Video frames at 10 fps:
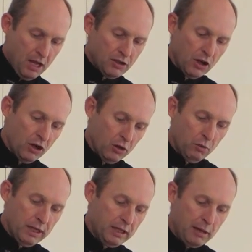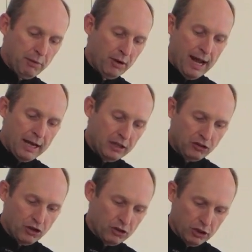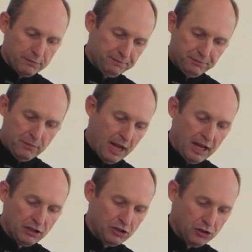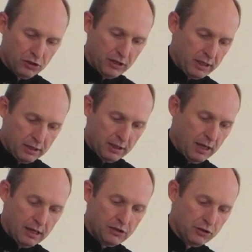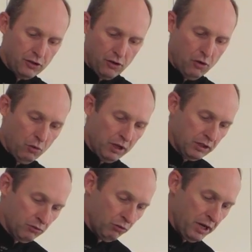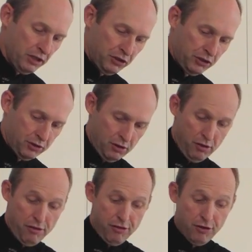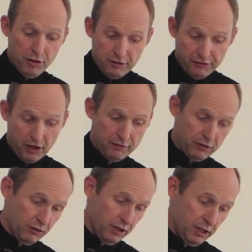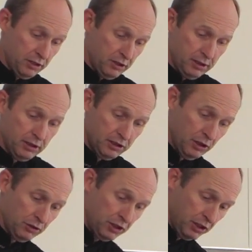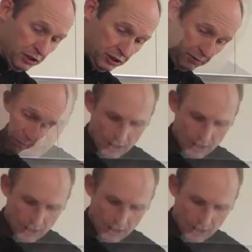So we keep on adding chocolate and stirring until we reach 35 degrees Celsius.